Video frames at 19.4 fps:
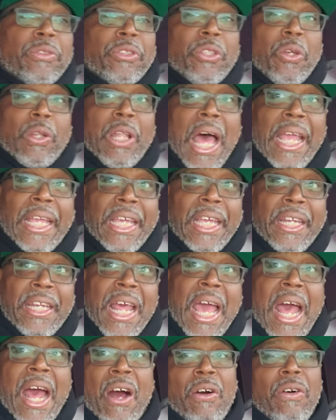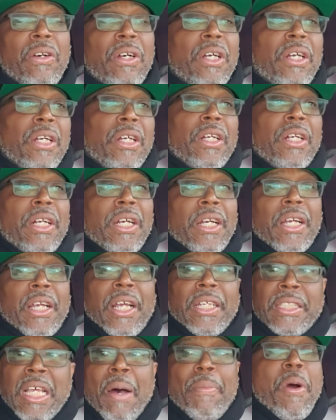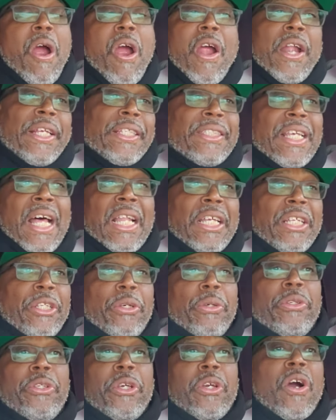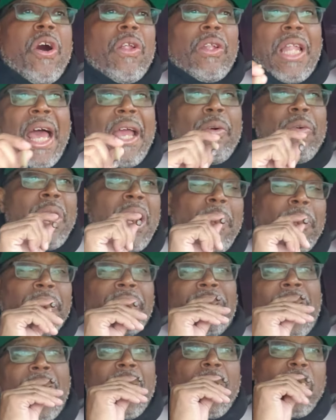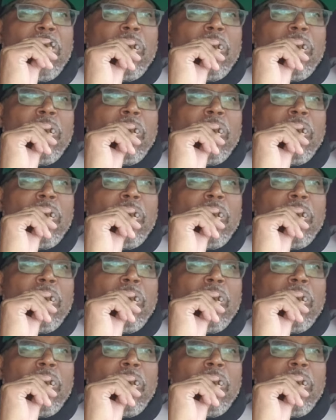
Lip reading: So like it now, because I'm already telling you, you're going to like what I'm going to say.